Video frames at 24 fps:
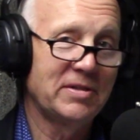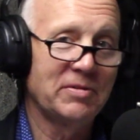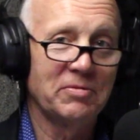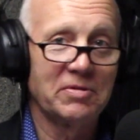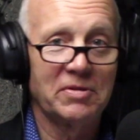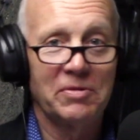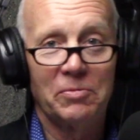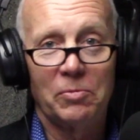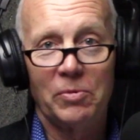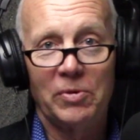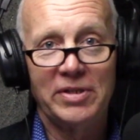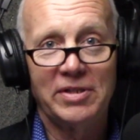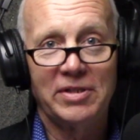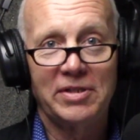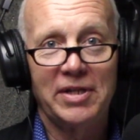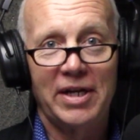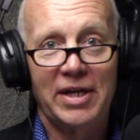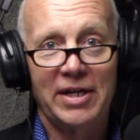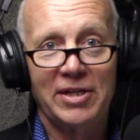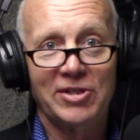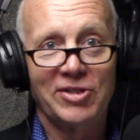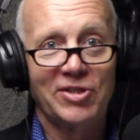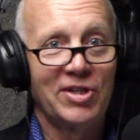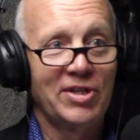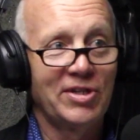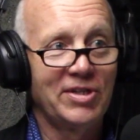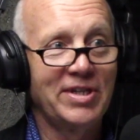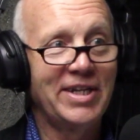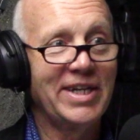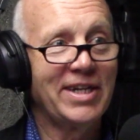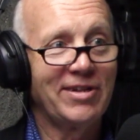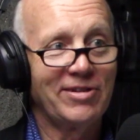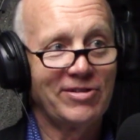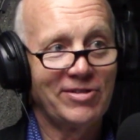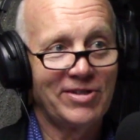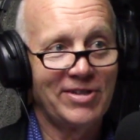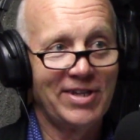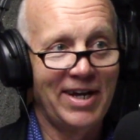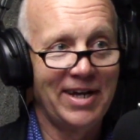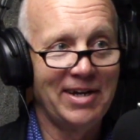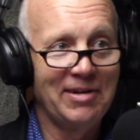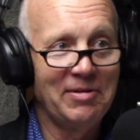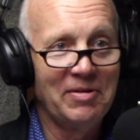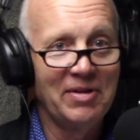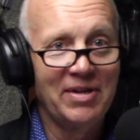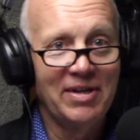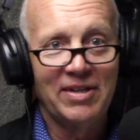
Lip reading: It was Wednesday is Deacon's Day.